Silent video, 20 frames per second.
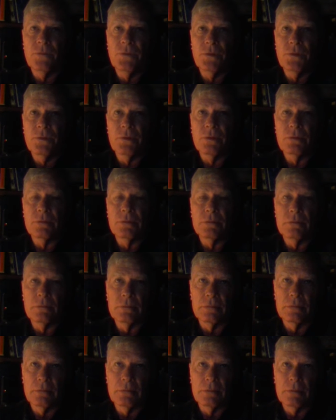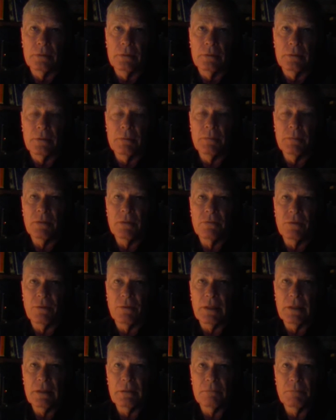funeral above
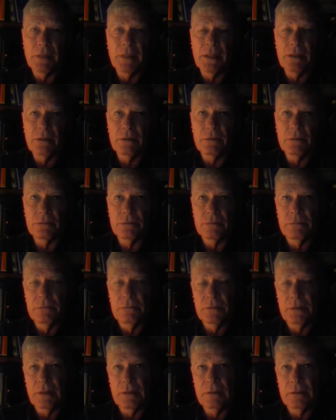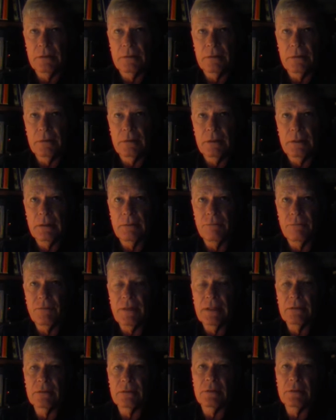ground burial sites and
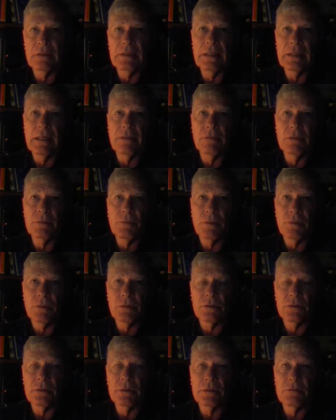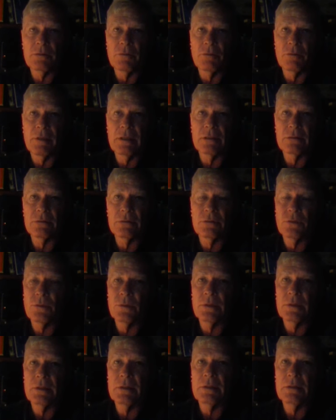found that the average person lived around
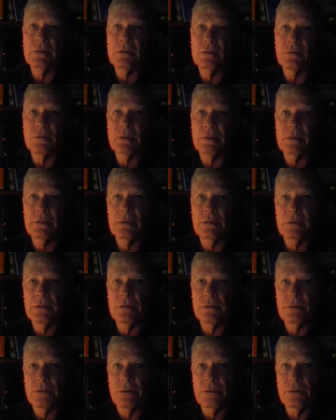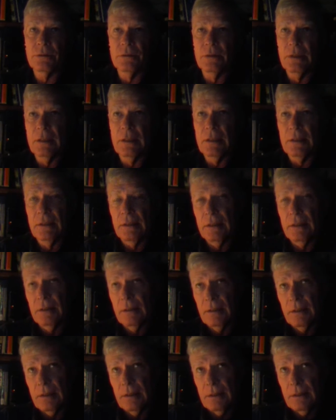22 years old,
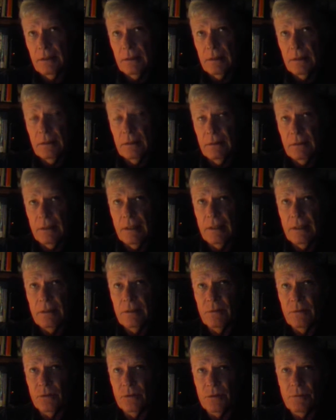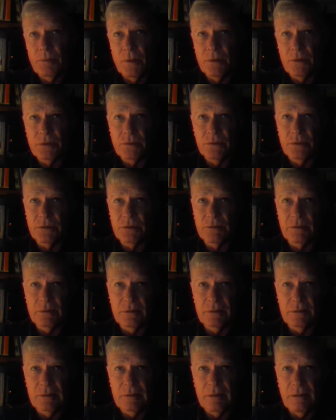and the oldest person was
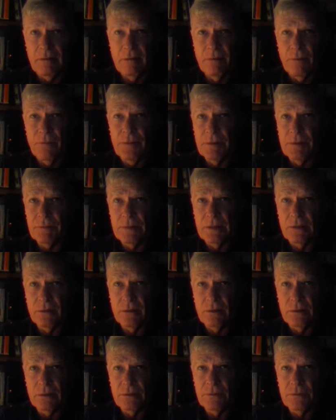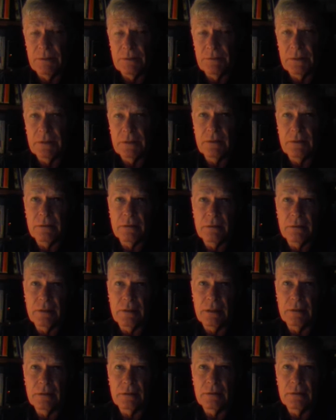in their early 50s.
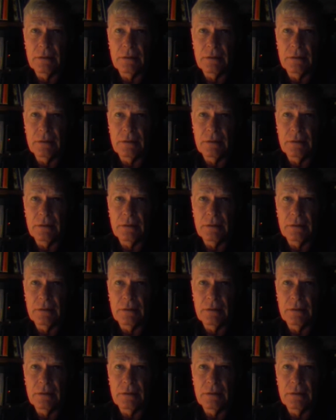So